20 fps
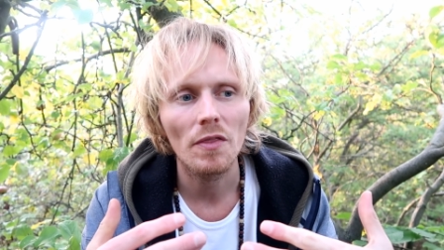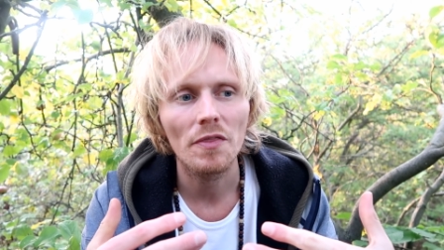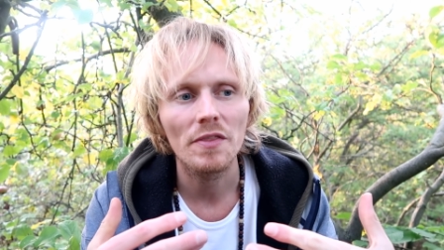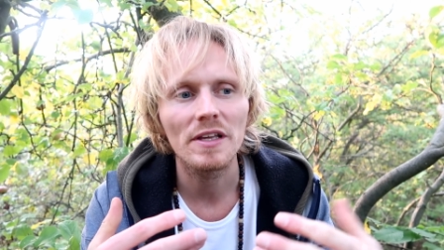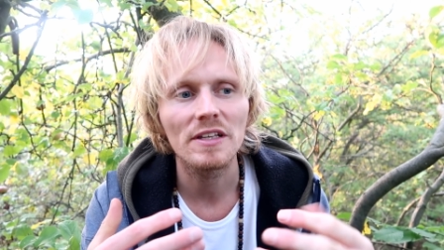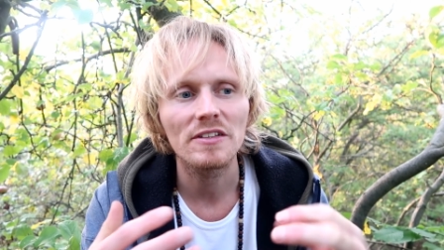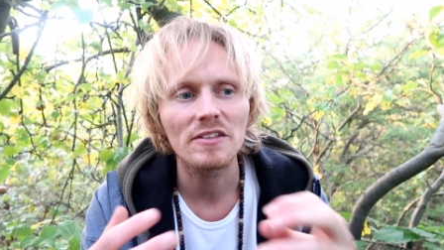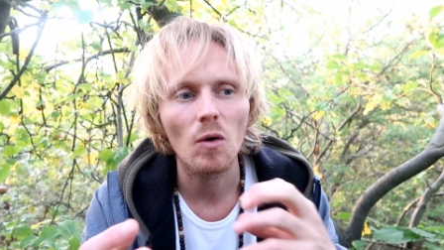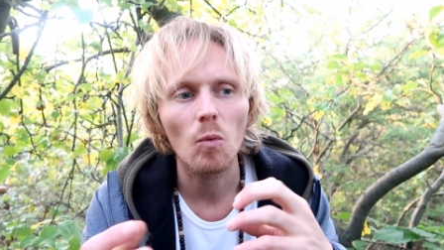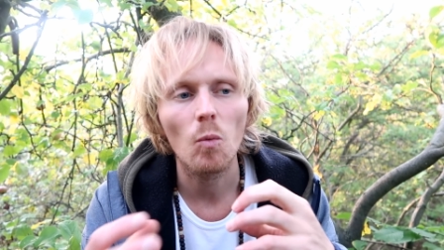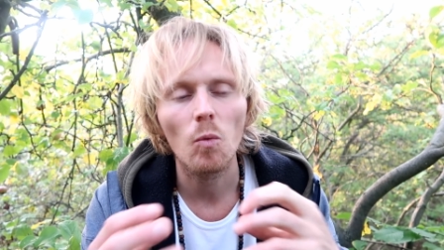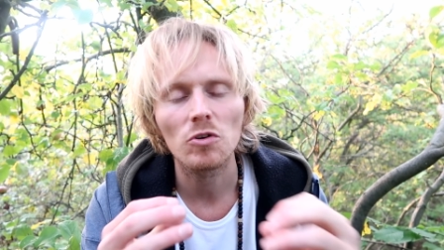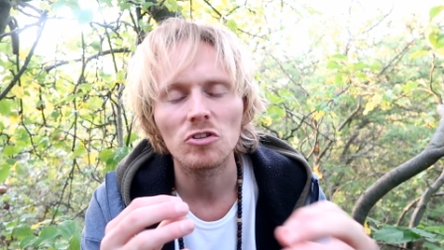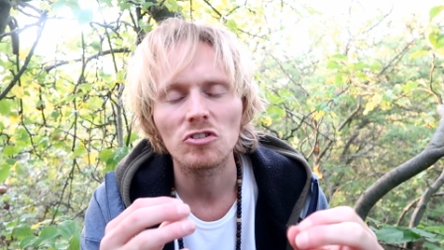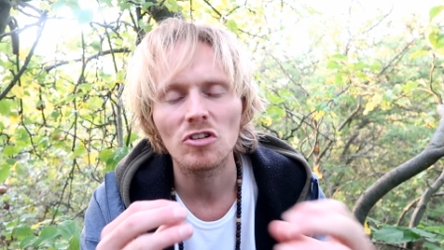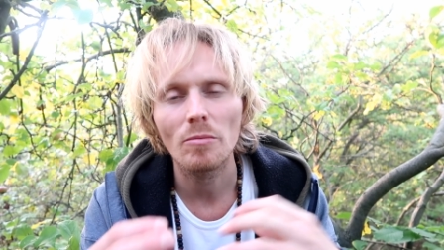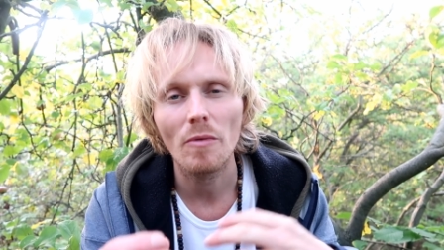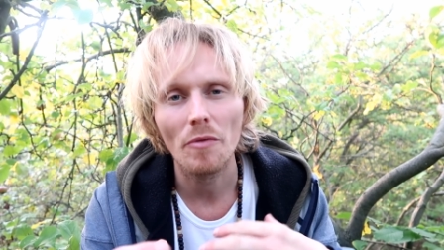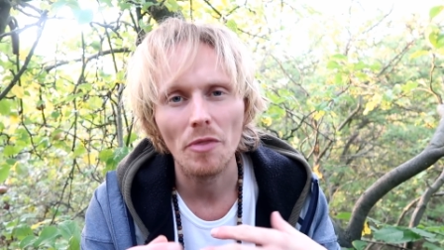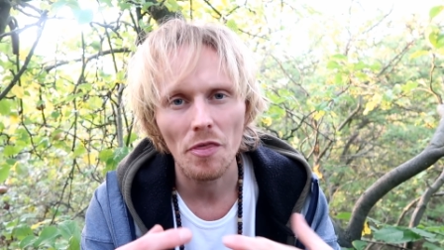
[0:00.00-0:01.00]
these are
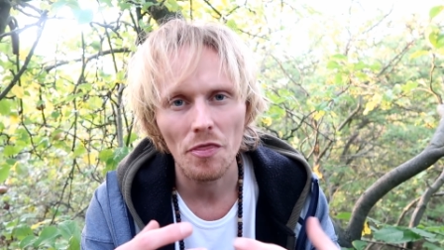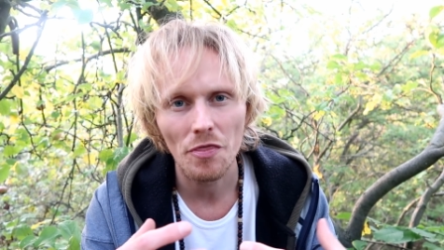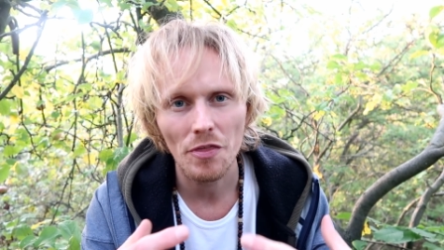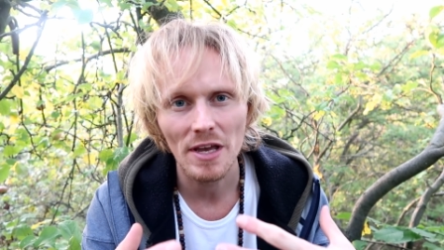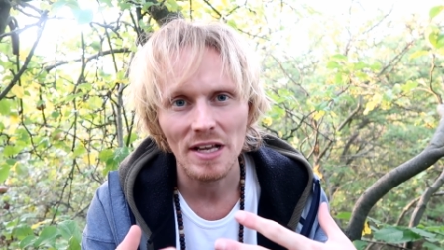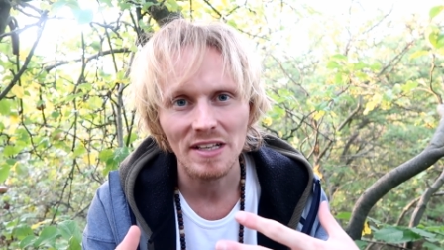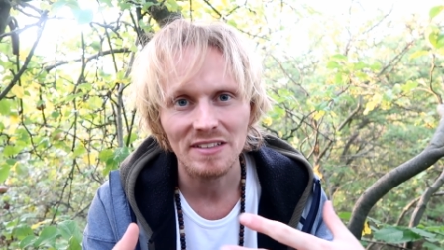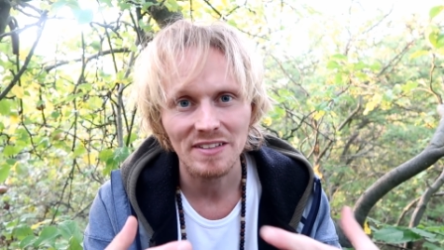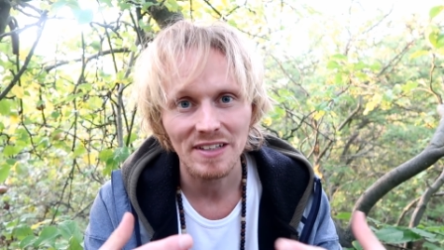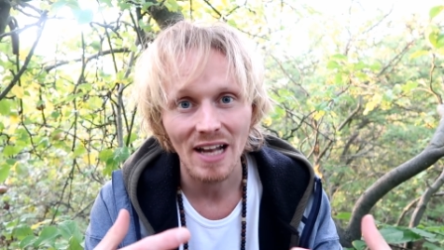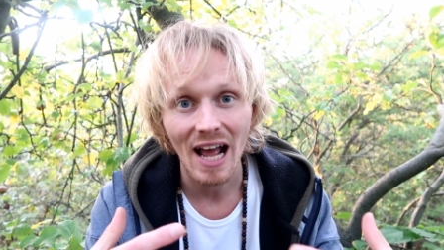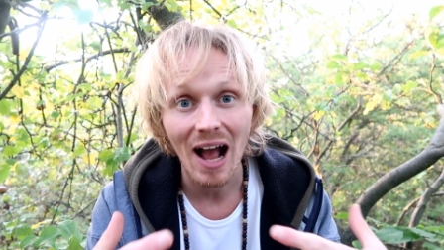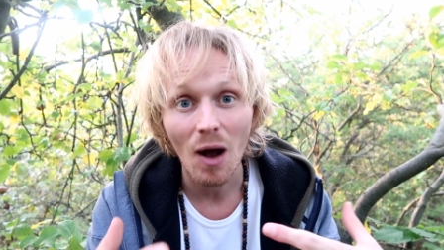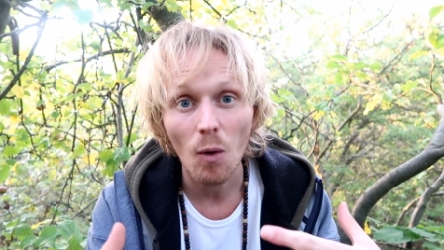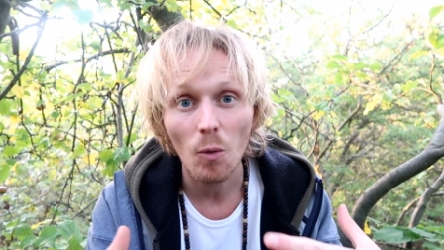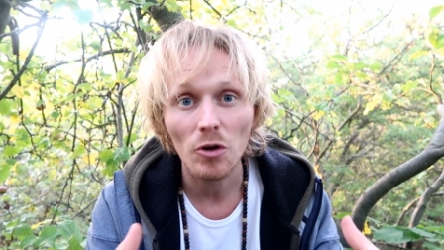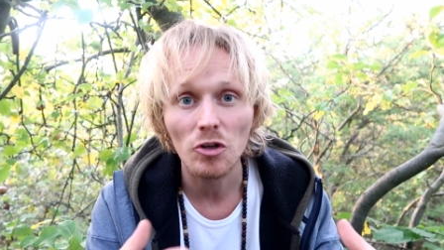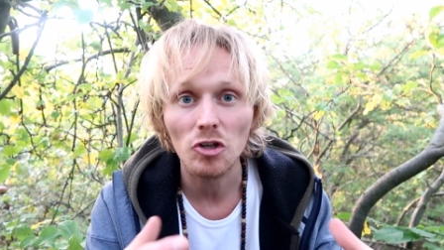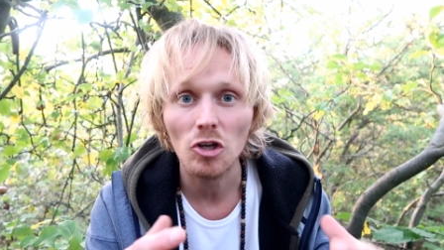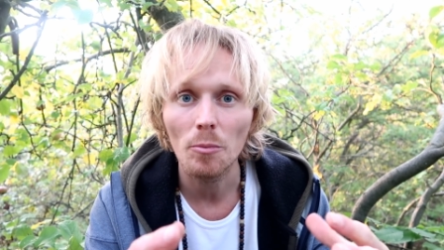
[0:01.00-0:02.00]
some of the things that I
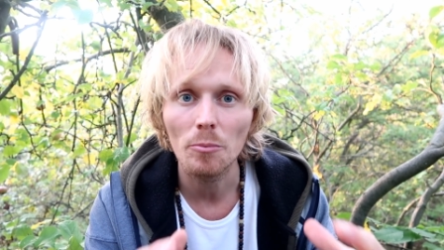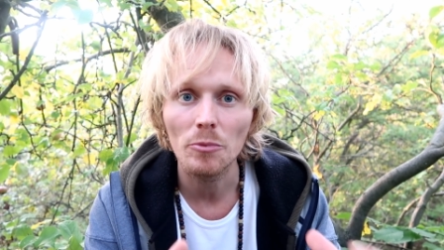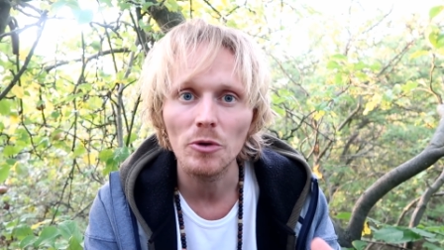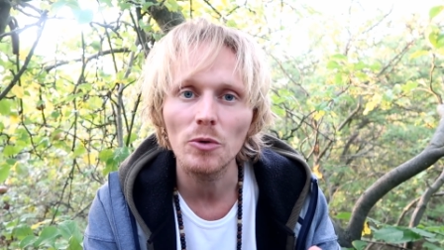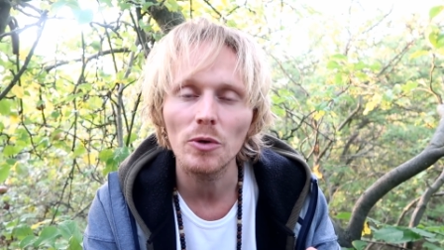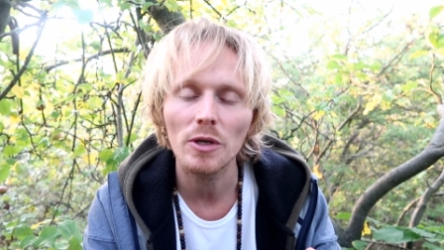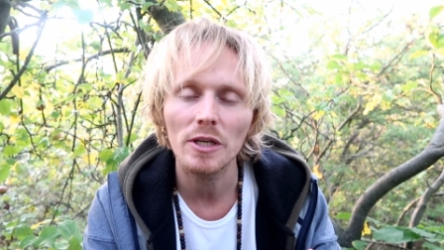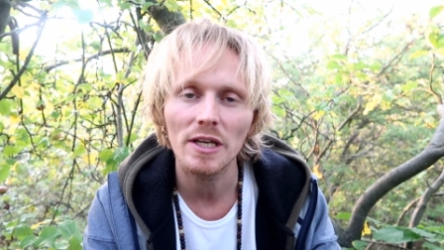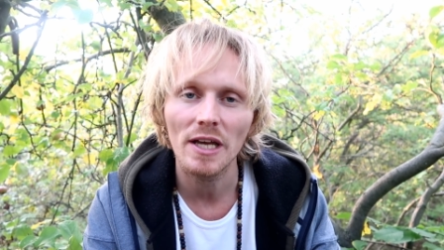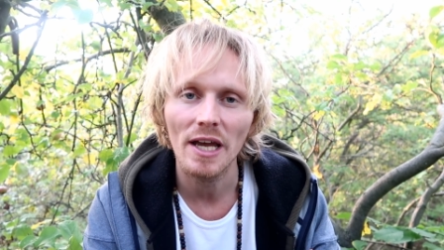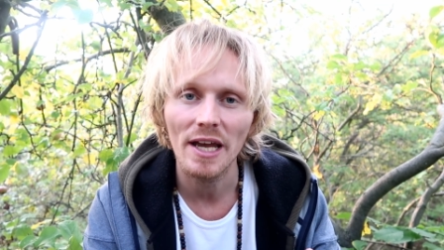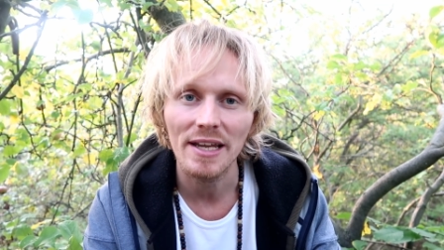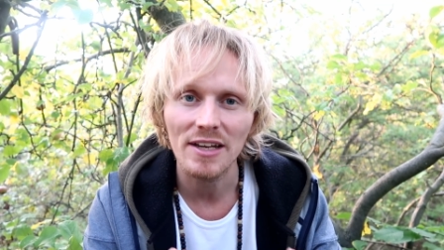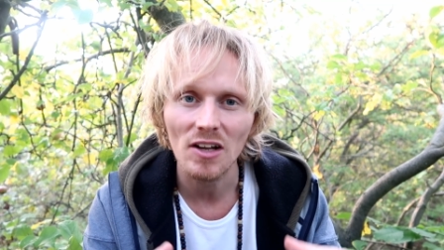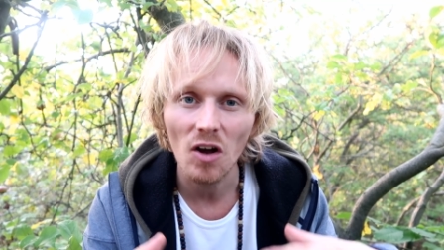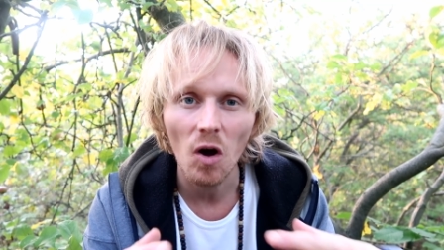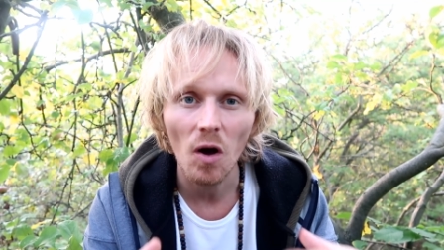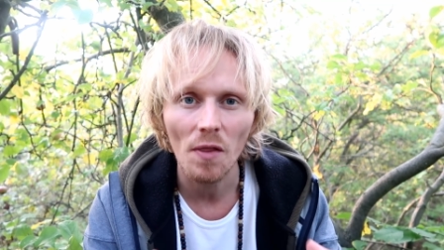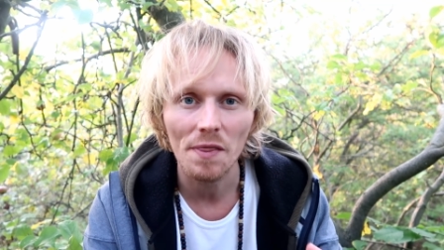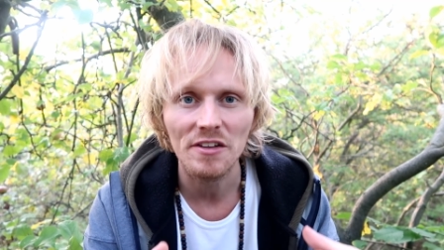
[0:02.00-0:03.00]
want to
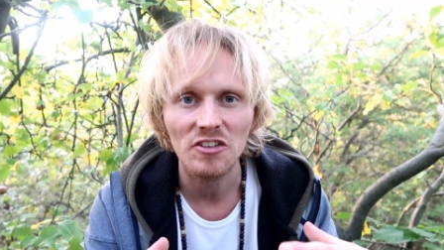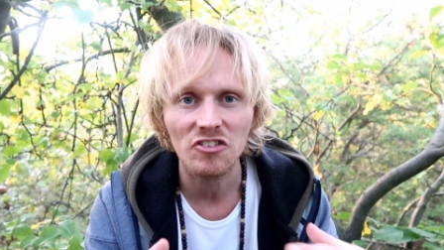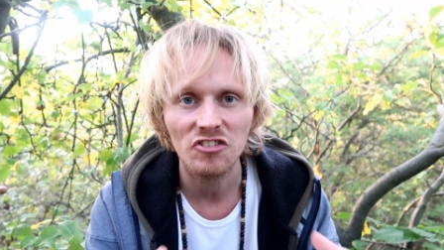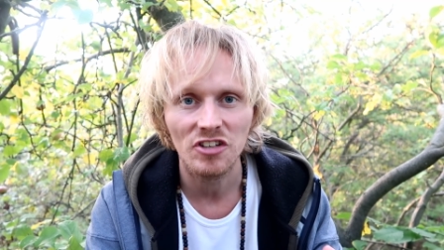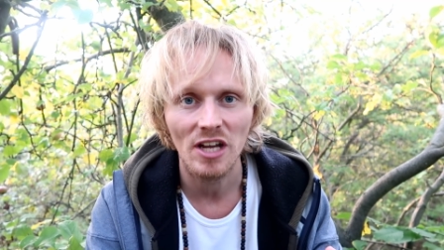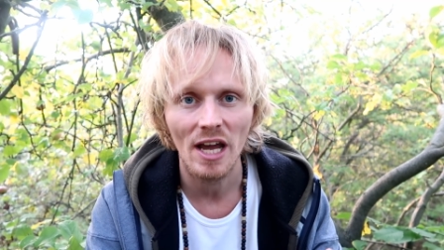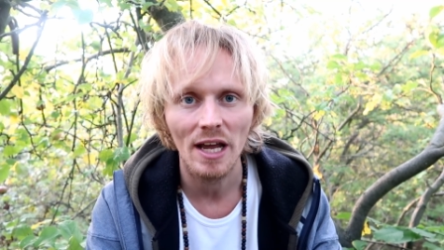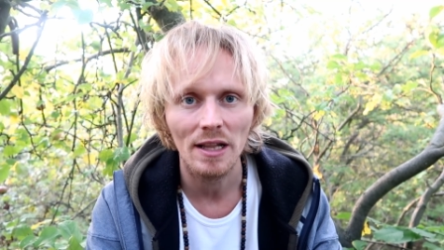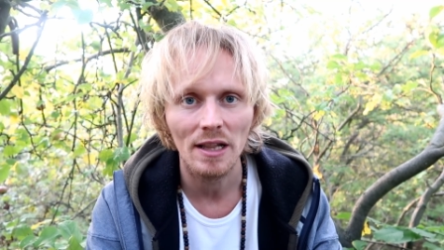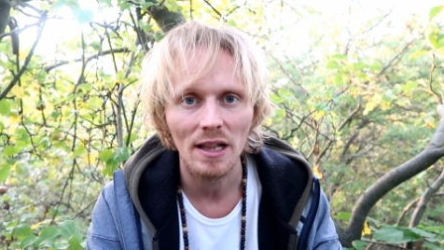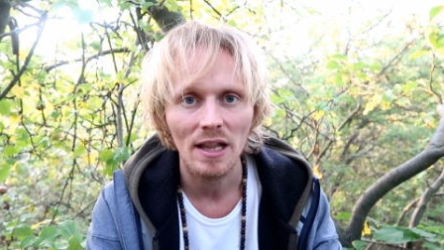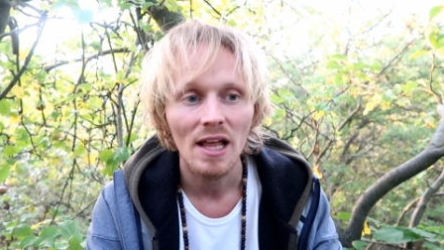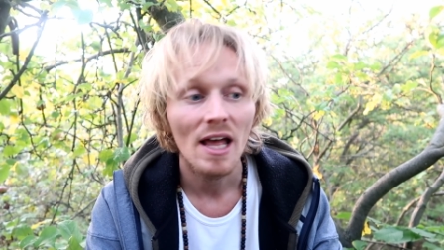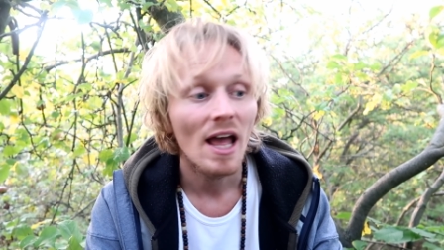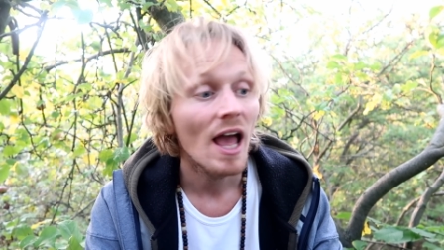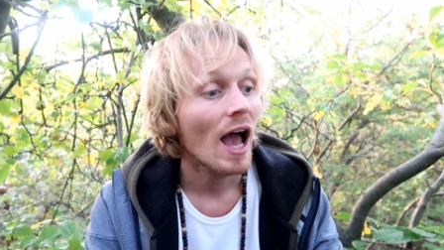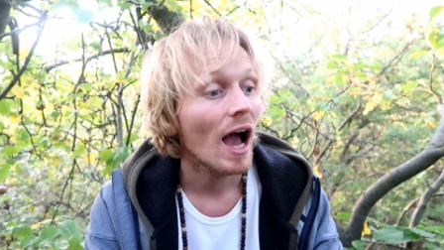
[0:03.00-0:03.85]
communicate on this channel.